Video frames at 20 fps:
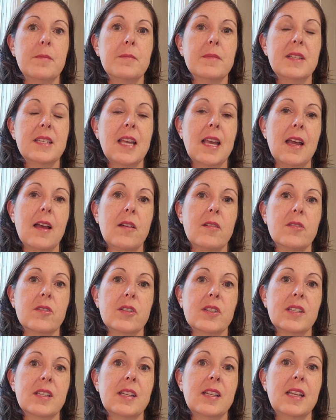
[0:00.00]
town or
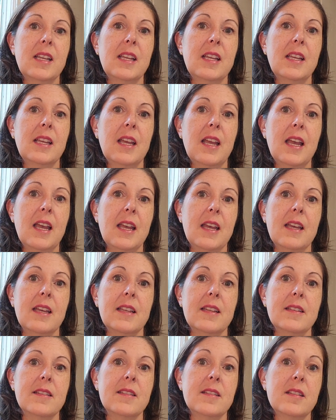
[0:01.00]
city
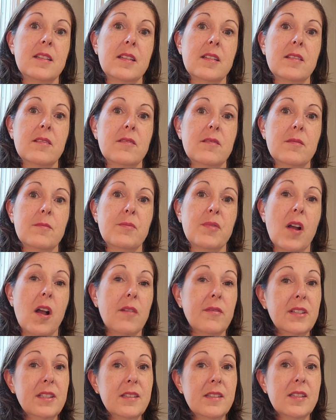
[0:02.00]
and
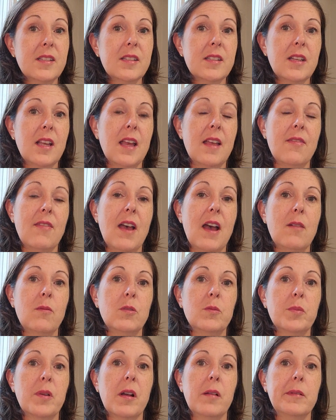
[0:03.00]
province, and that
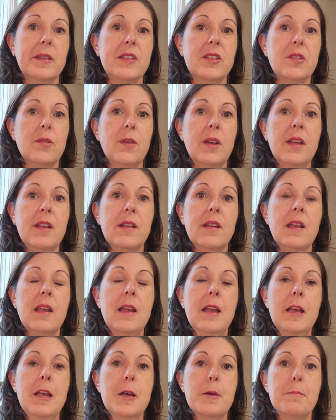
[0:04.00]
will probably do it,
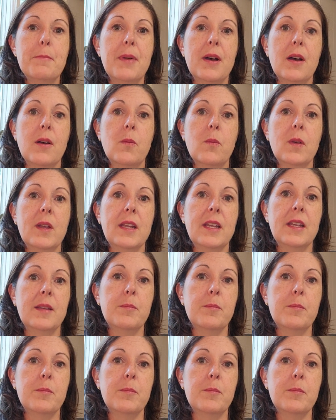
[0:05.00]
but we